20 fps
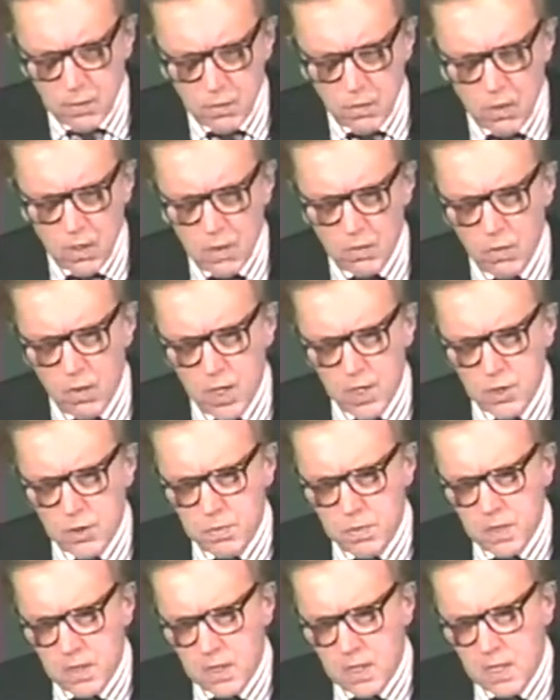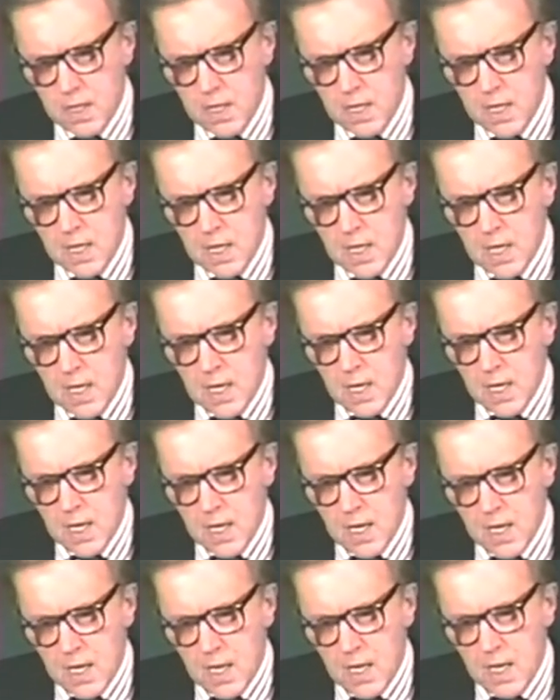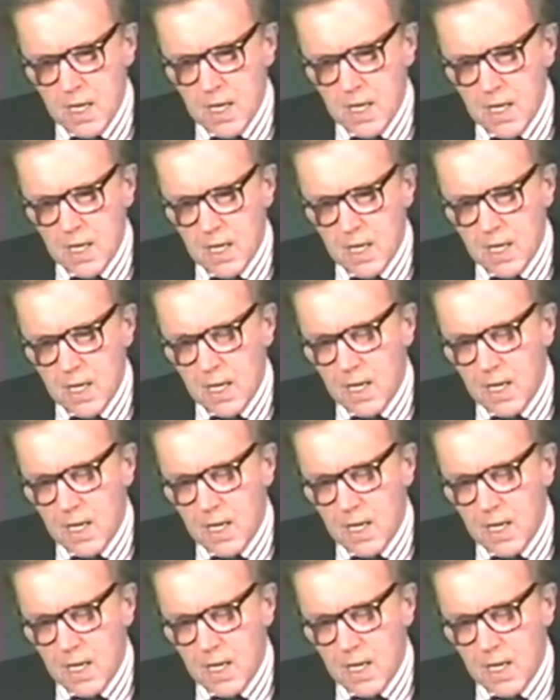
Why aren't you bitter?